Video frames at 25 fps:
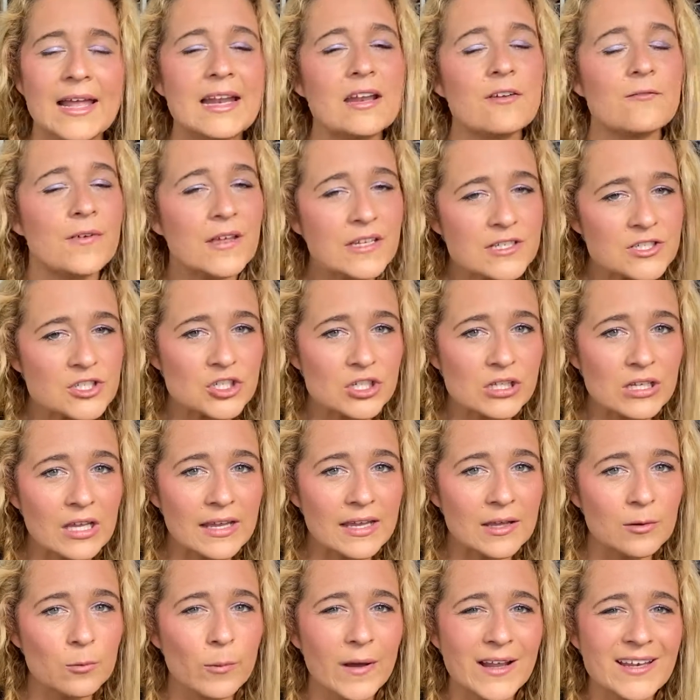
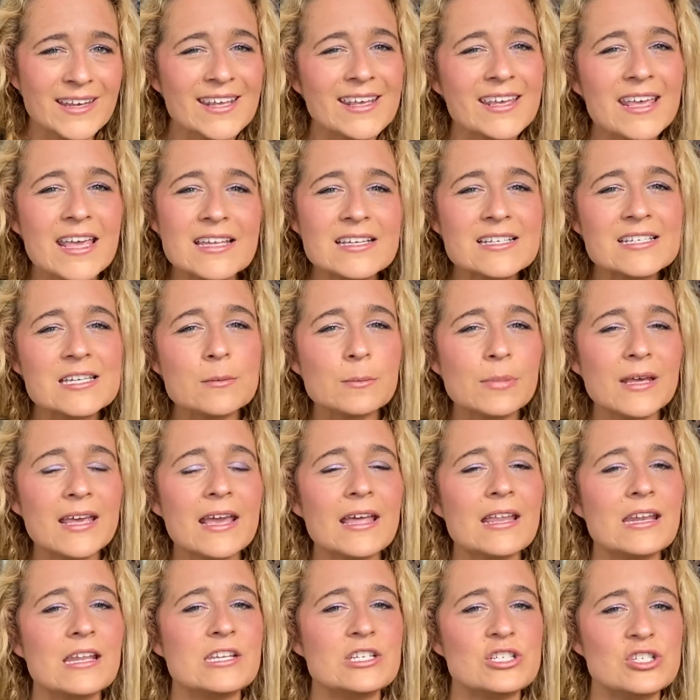eventually, when you get to
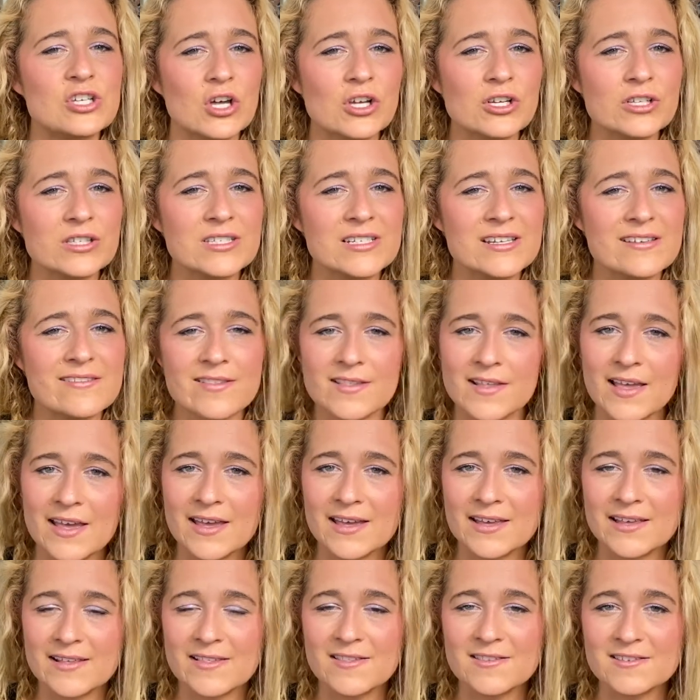be an
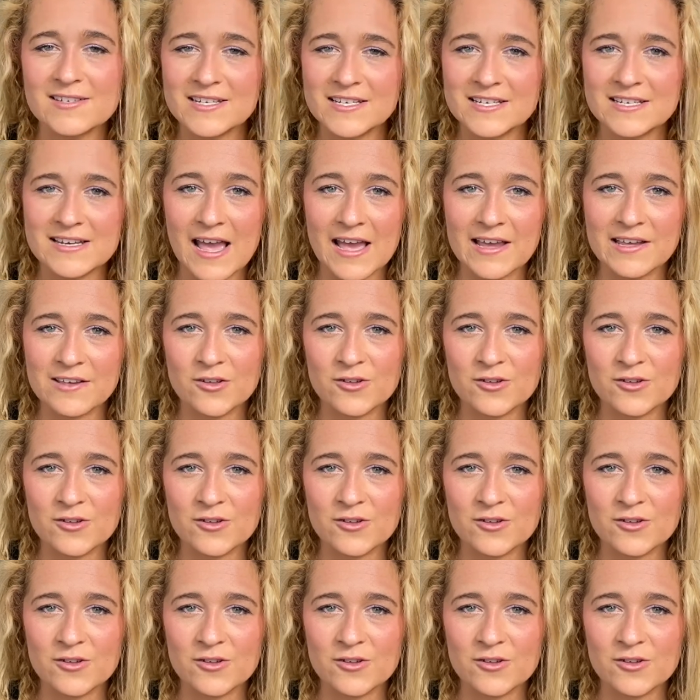adult-sized Nile